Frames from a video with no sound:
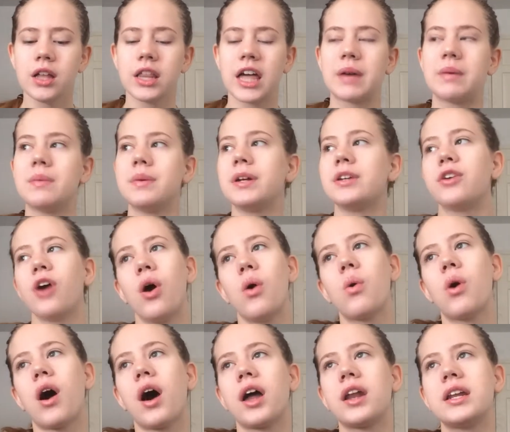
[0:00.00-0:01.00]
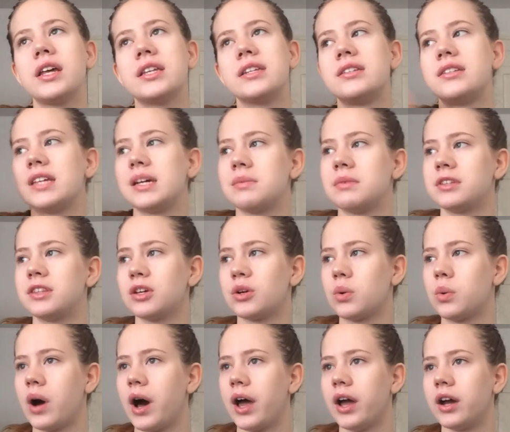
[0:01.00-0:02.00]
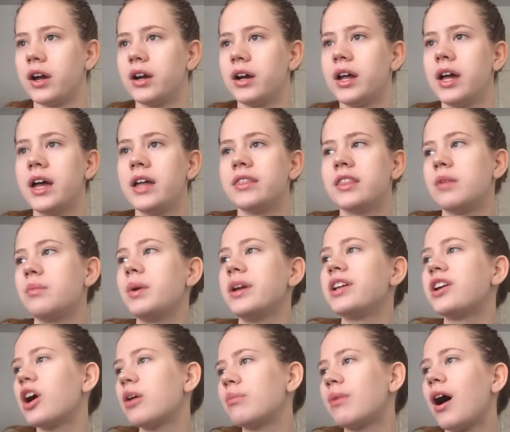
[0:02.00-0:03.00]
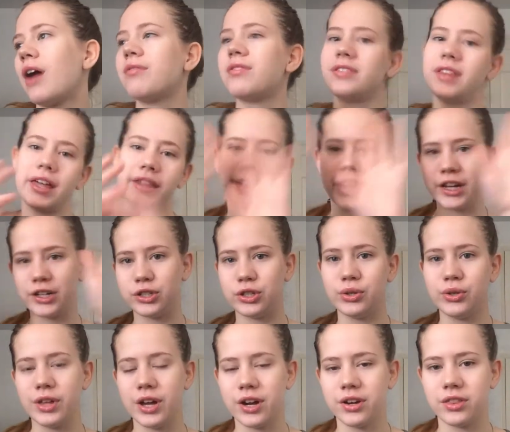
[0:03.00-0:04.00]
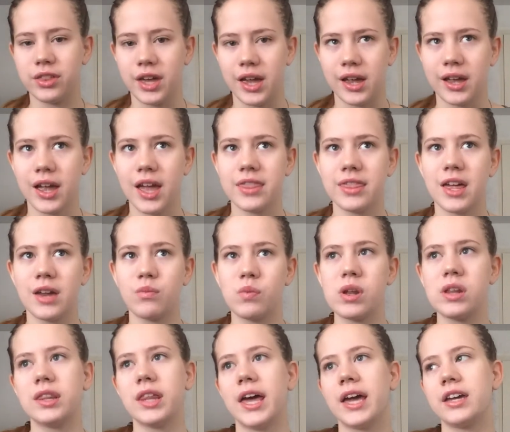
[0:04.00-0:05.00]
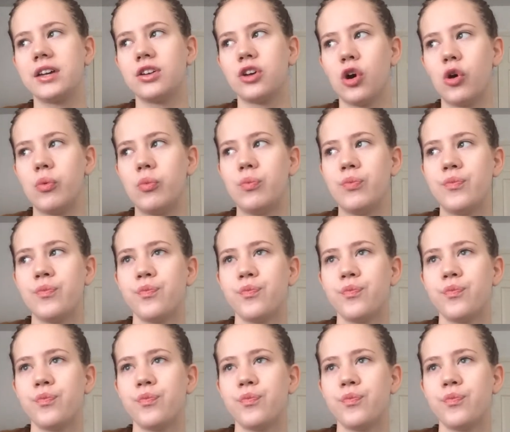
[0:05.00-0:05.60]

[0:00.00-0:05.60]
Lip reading: Like we would go on and sing with the choir, then we'd come off and they'd like do their thing, and then we'd like go